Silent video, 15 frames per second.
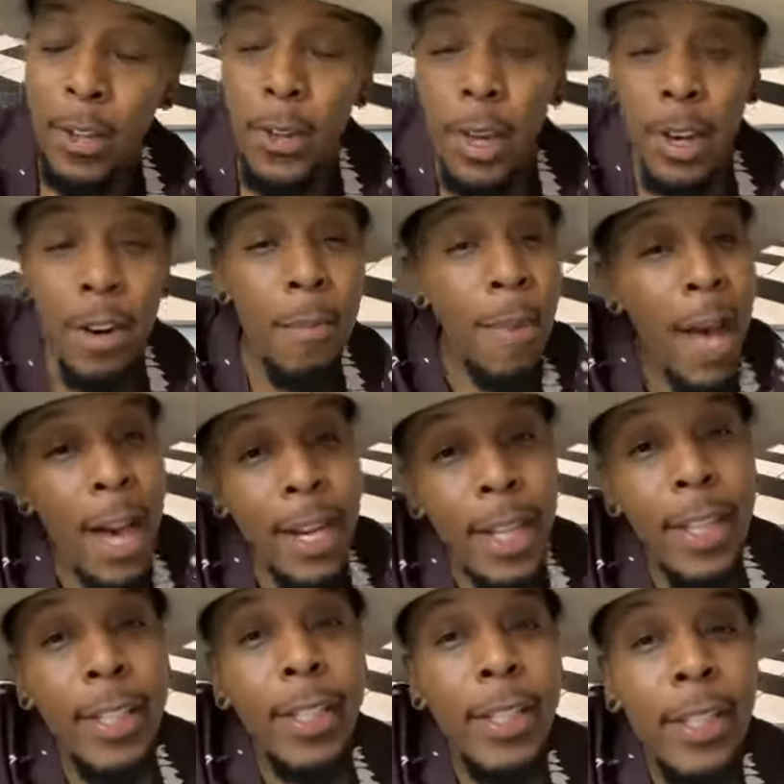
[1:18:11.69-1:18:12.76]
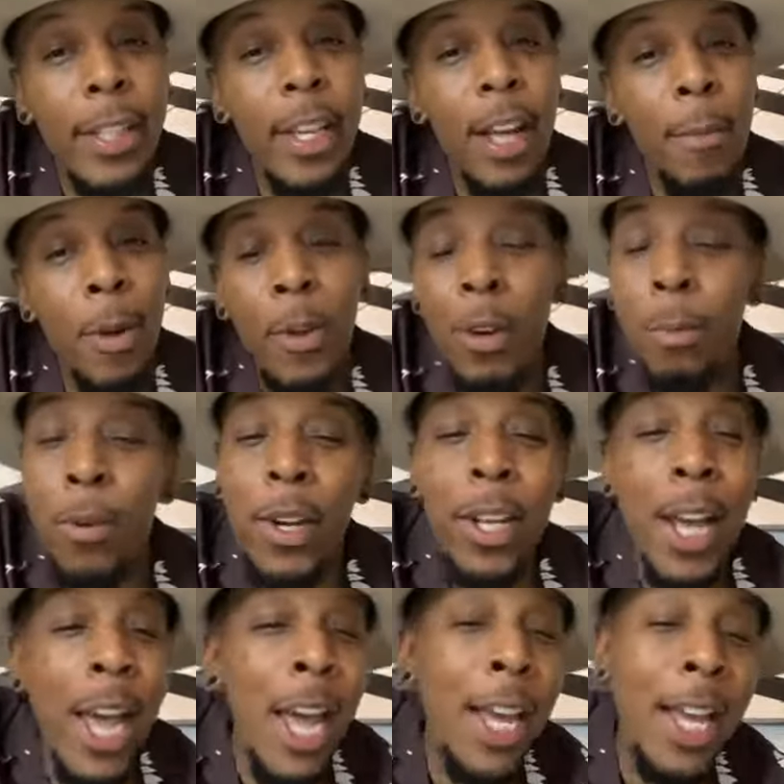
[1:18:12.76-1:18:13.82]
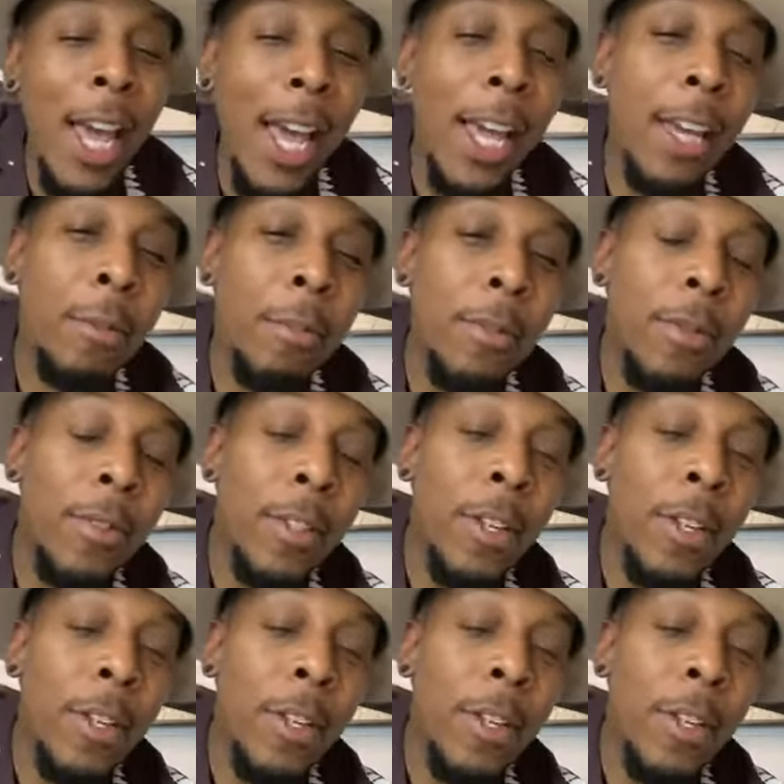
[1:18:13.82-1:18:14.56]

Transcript: you hear about it. Come on and bring your A game.